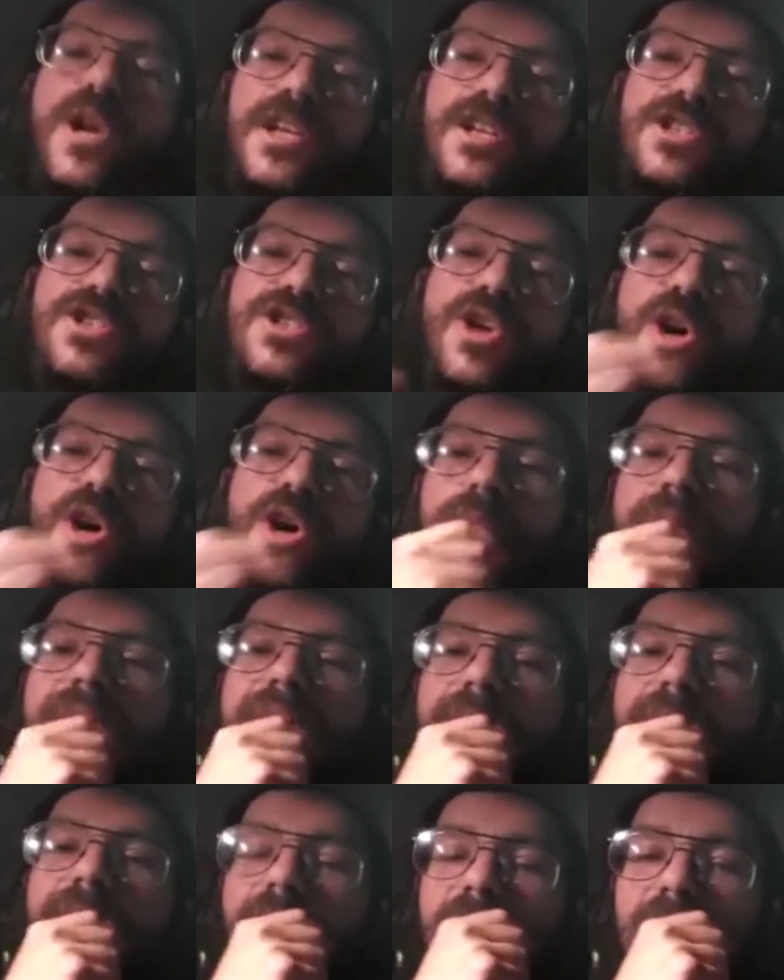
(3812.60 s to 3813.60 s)
to talk
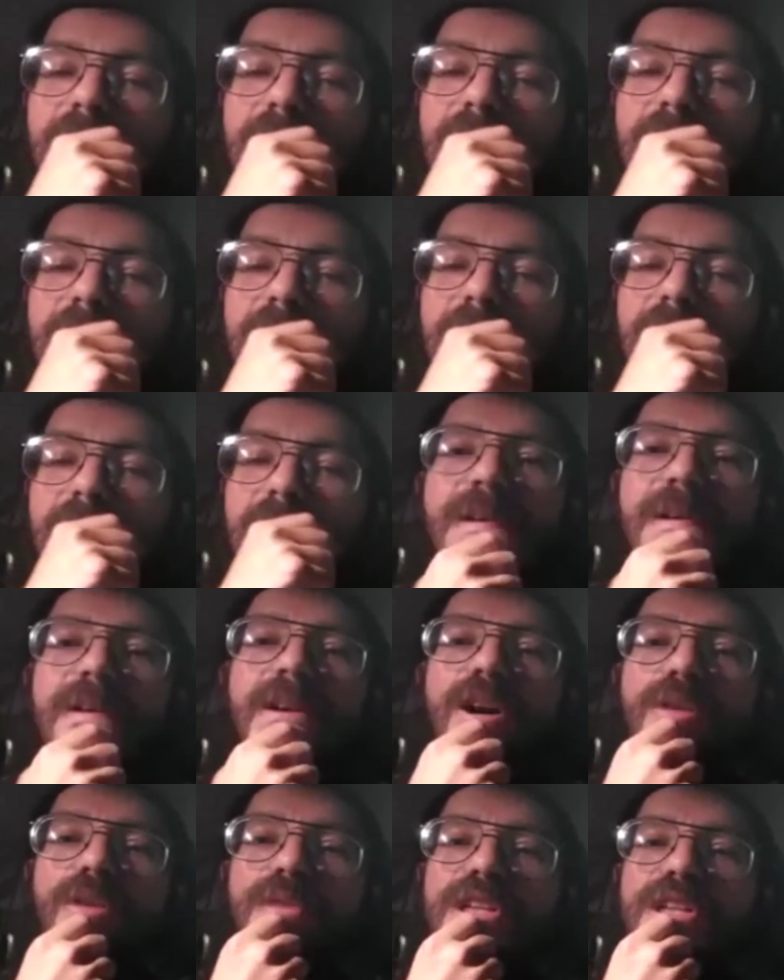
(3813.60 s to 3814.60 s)
about
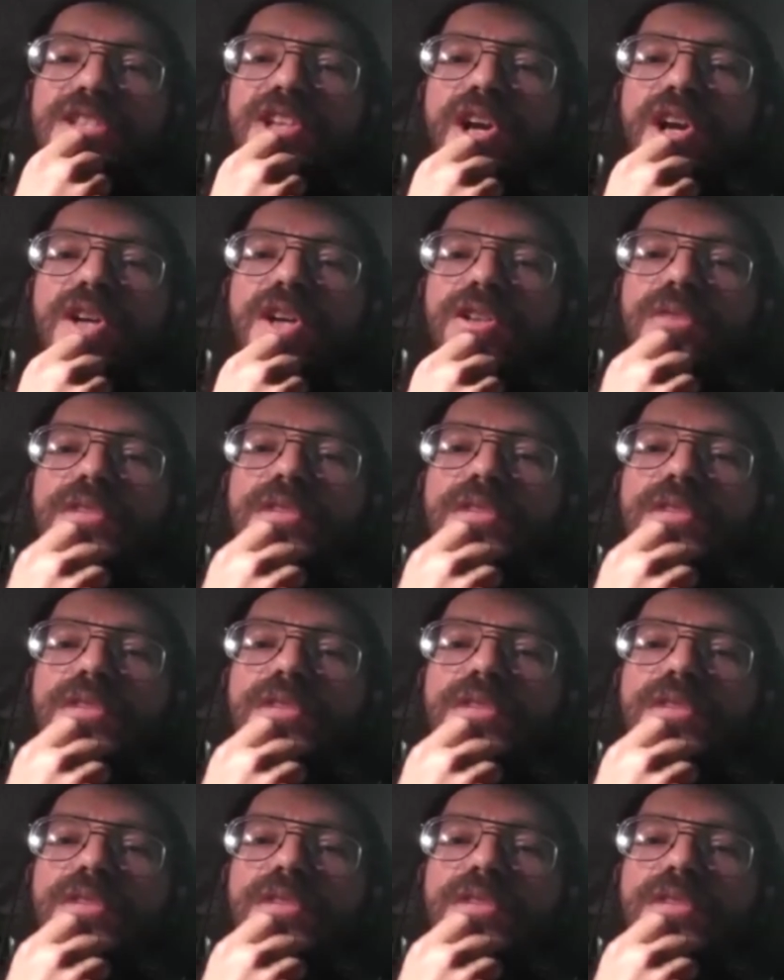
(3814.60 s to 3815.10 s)
the